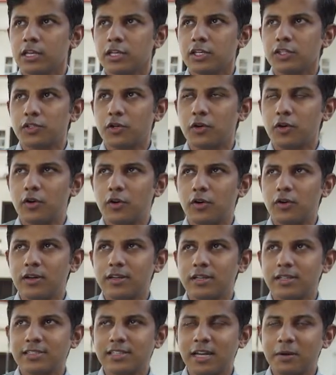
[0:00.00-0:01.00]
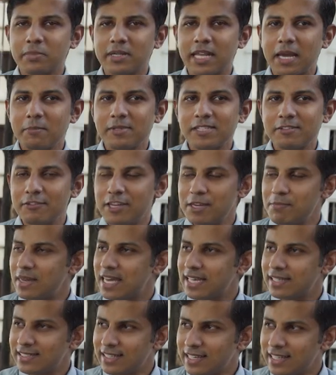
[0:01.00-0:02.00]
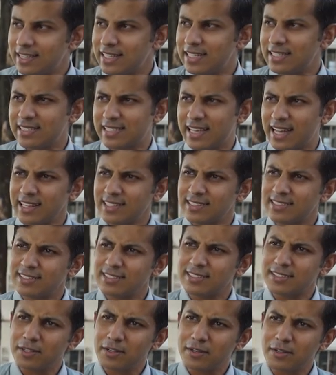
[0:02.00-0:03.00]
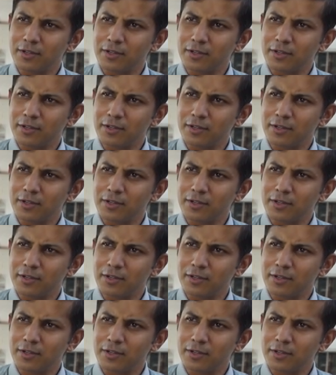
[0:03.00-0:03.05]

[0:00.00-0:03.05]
So sometimes we may see these as